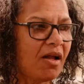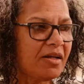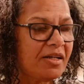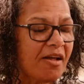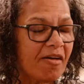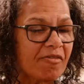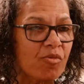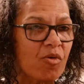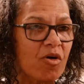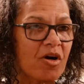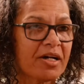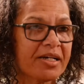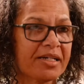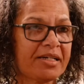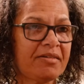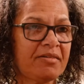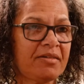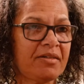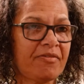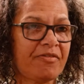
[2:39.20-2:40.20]
love
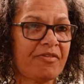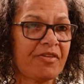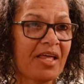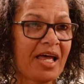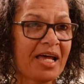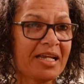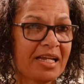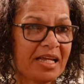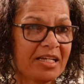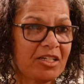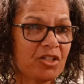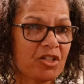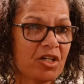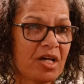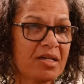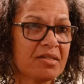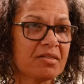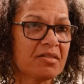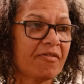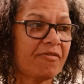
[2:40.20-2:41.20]
working for the
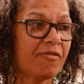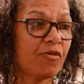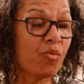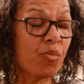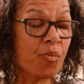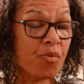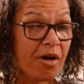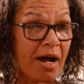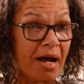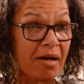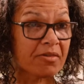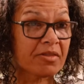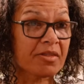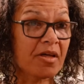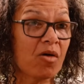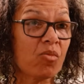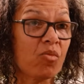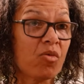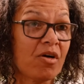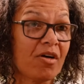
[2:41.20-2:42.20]
NHS. I feel proud that I
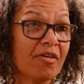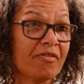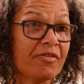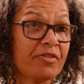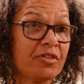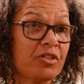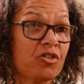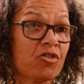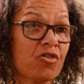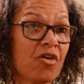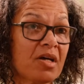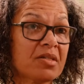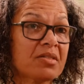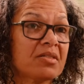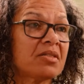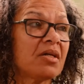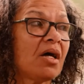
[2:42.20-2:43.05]
work for the Trust.